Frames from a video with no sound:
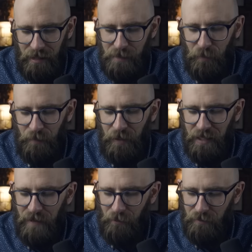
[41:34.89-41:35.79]
Let's put a
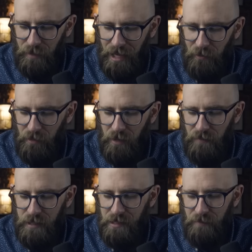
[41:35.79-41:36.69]
pin in that one for now and
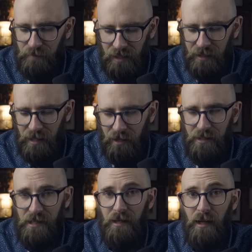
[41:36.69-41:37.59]
revisit a minor
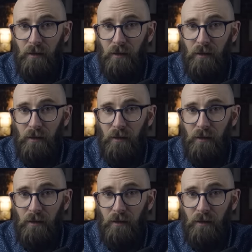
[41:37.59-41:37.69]
character